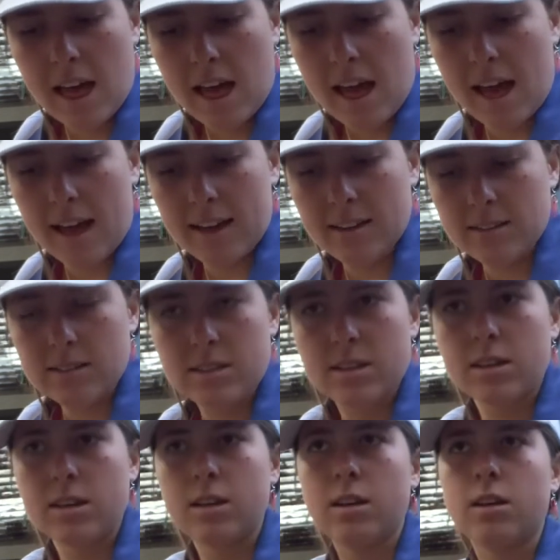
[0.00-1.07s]
and
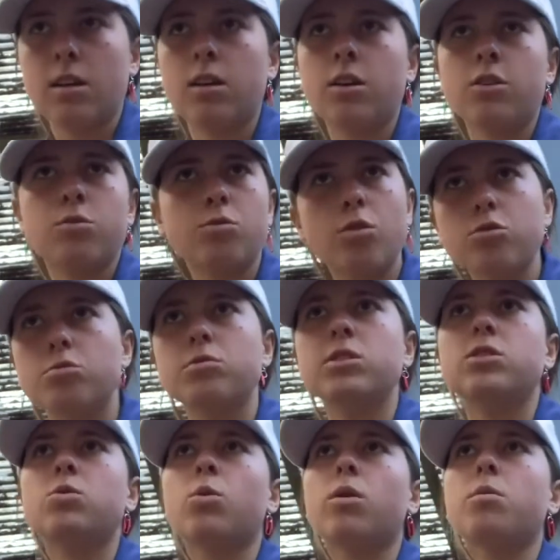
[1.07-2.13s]
grocery
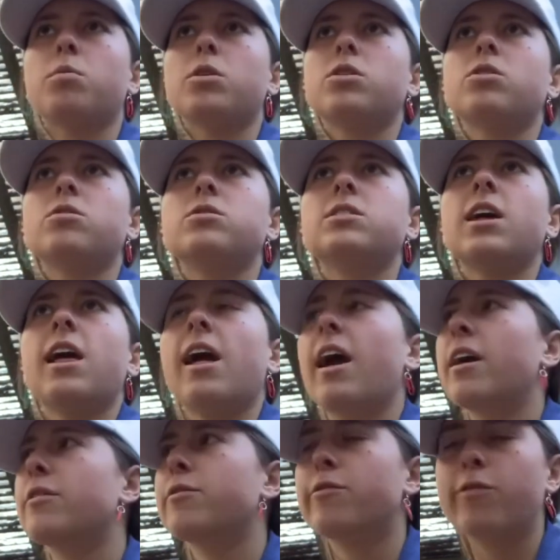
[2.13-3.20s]
store workers
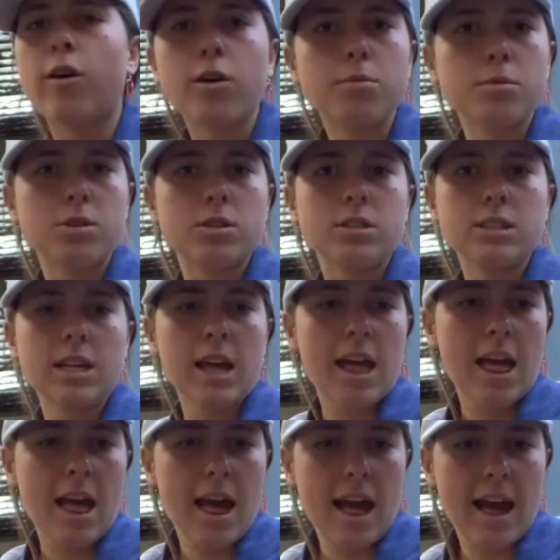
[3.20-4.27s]
and farmers
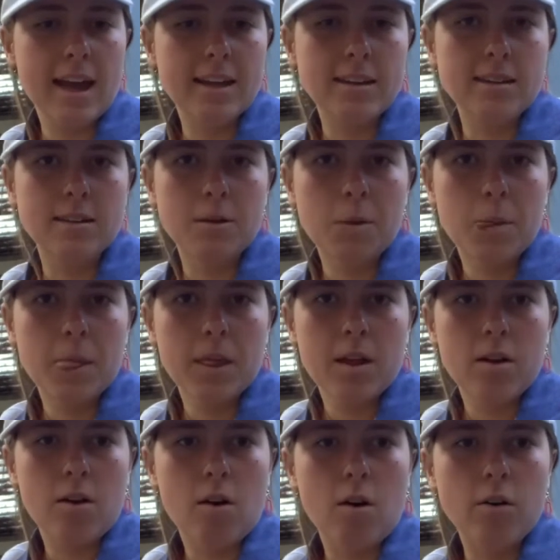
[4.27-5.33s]
and
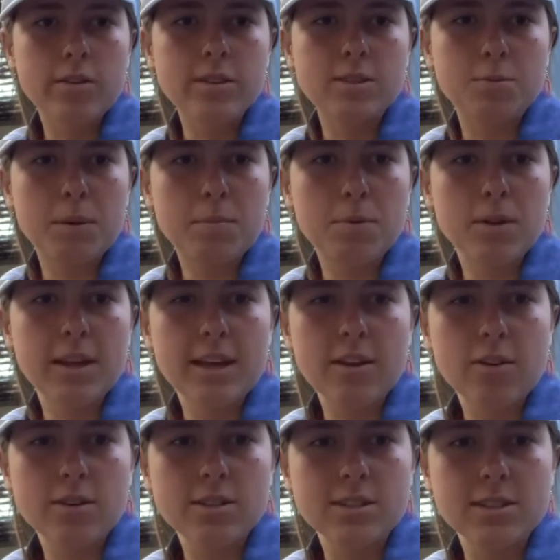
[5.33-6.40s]
all these people in
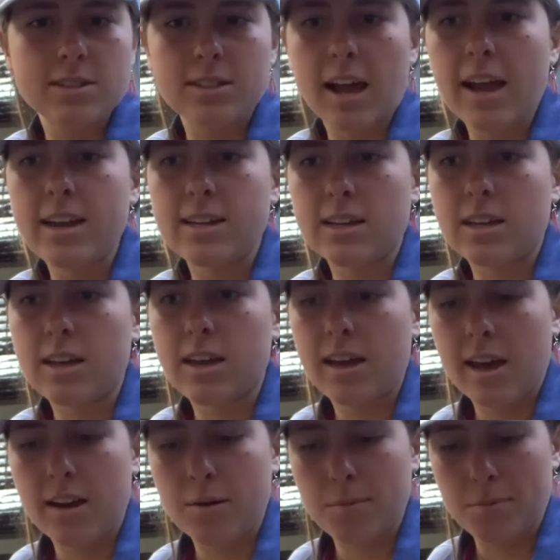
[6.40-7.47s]
our society,
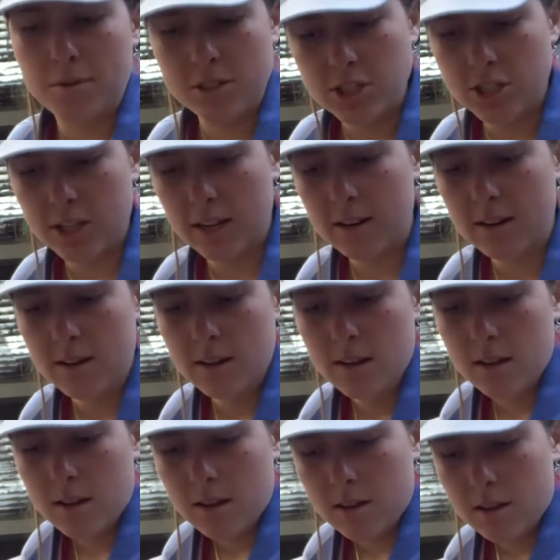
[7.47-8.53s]
and appreciate
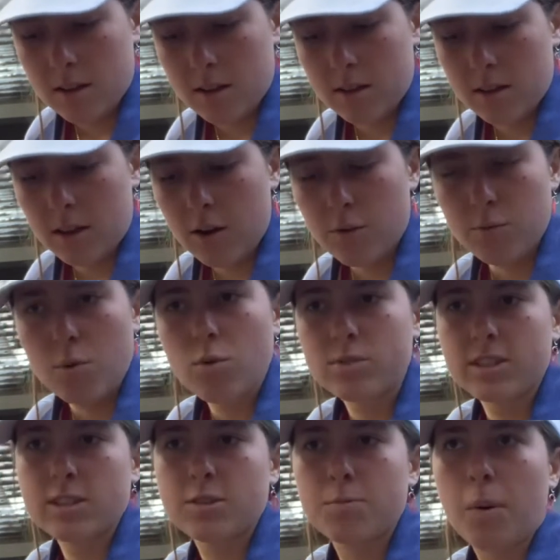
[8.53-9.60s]
their roles
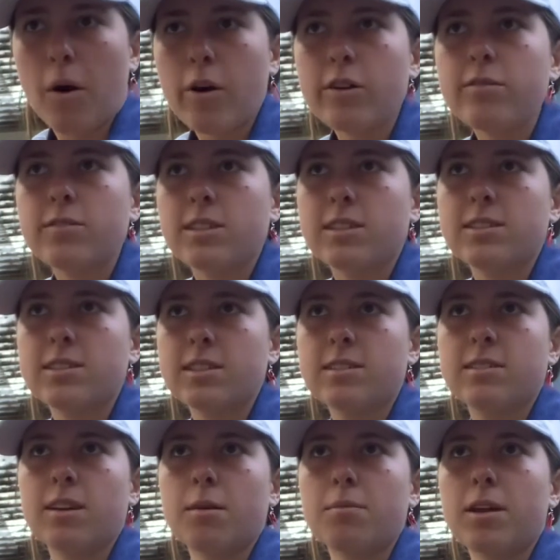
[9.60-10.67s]
as part of this
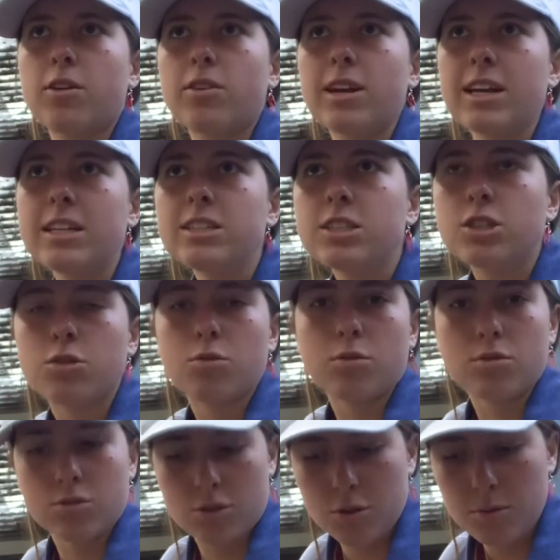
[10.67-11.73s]
system that are integral
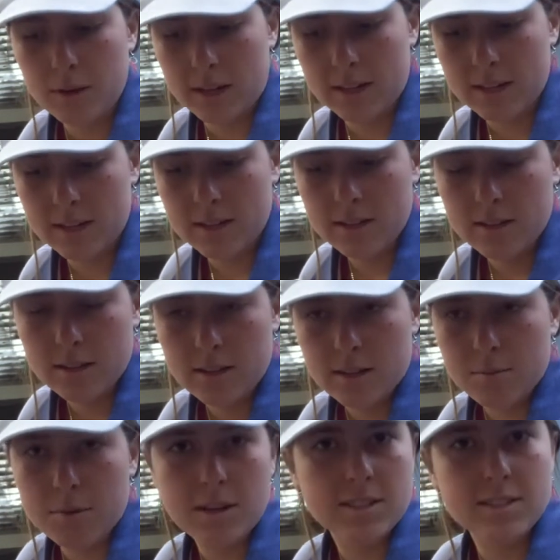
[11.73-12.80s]
to it,
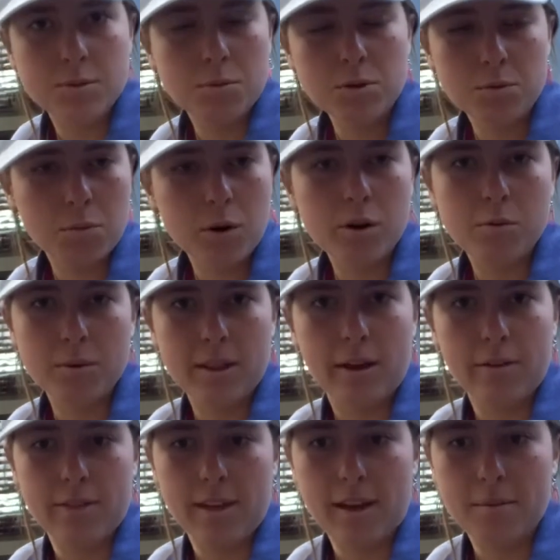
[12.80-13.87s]
because it wouldn't work
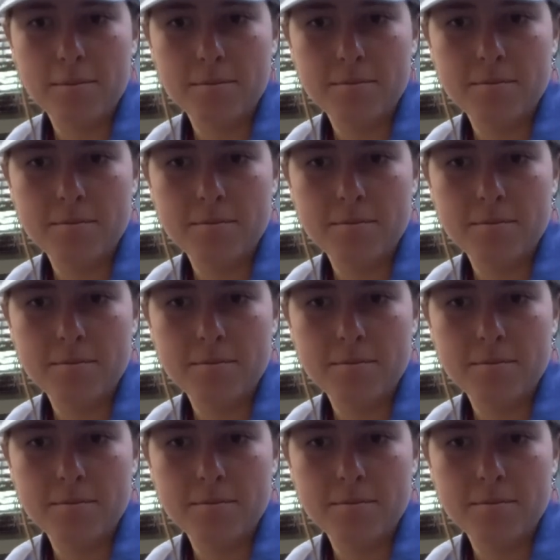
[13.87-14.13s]
without them,